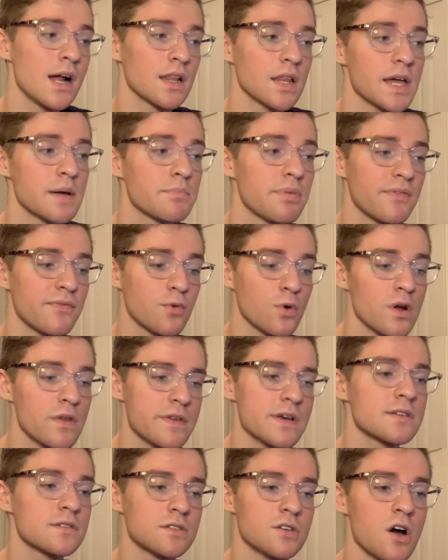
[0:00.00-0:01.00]
Like, before
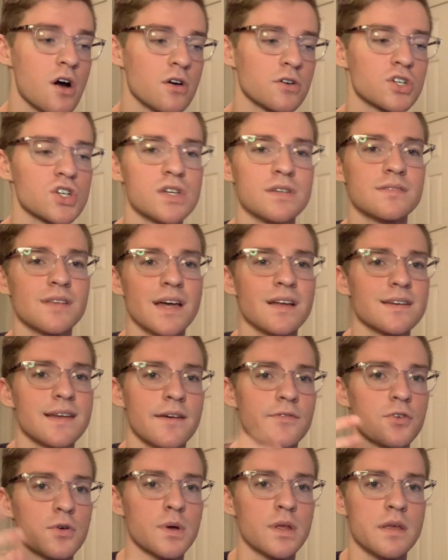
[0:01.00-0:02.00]
this song, she's, like,
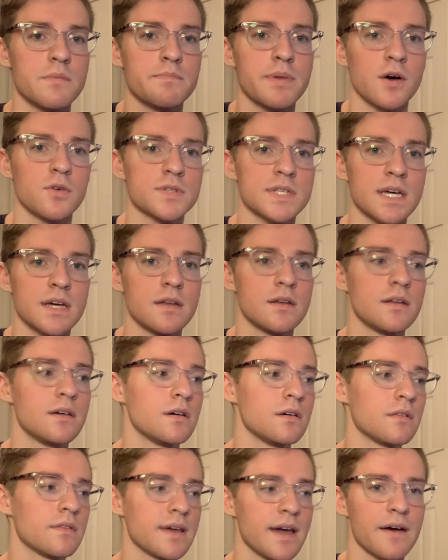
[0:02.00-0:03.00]
never really belted
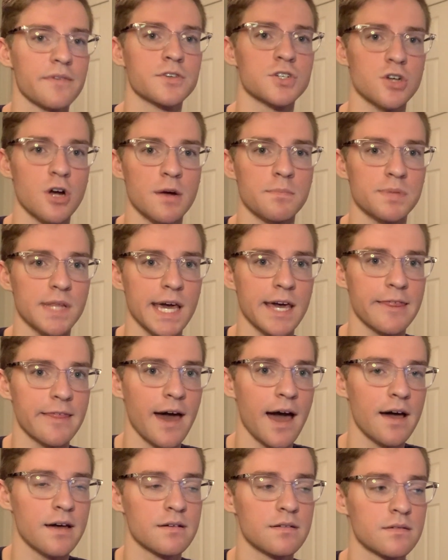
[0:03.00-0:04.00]
the F-sharp like
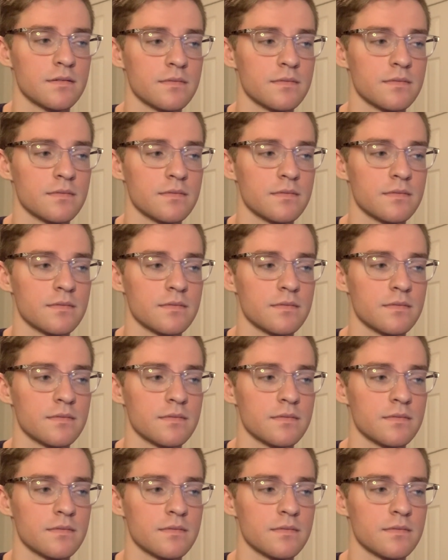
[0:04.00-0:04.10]
that.